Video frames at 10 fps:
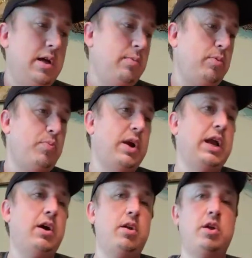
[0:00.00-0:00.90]
I'm going to
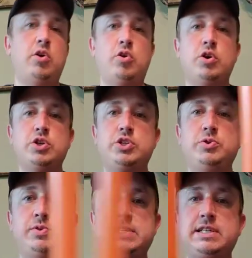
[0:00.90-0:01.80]
break out an orange
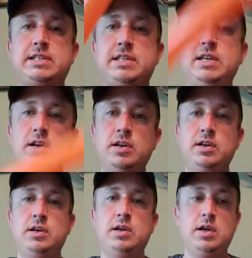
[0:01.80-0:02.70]
260,
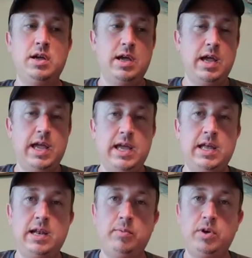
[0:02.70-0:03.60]

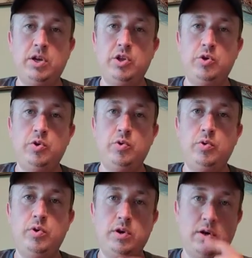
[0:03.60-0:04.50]
and I'm going to do